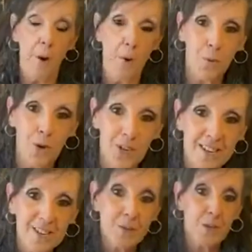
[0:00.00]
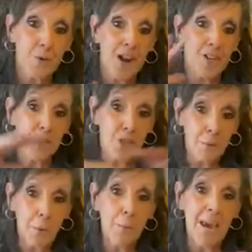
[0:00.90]
But what we're going to do is we're actually
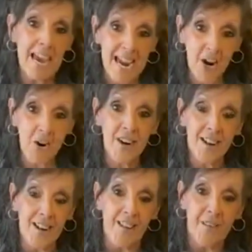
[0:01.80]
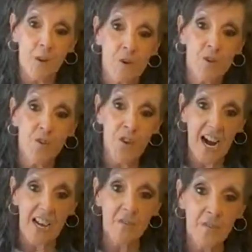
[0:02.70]
going to prepare those
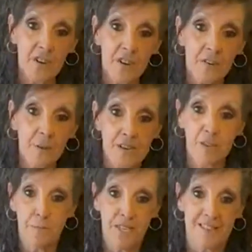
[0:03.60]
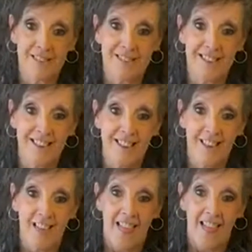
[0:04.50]
5 recipes.
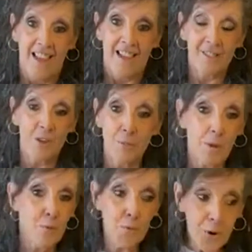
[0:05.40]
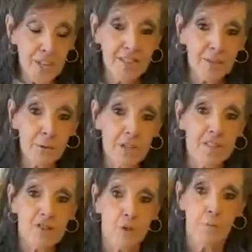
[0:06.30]
It's going to be really,
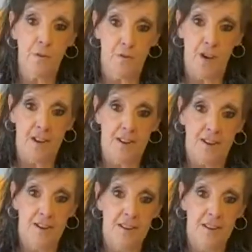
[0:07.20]
really super fun.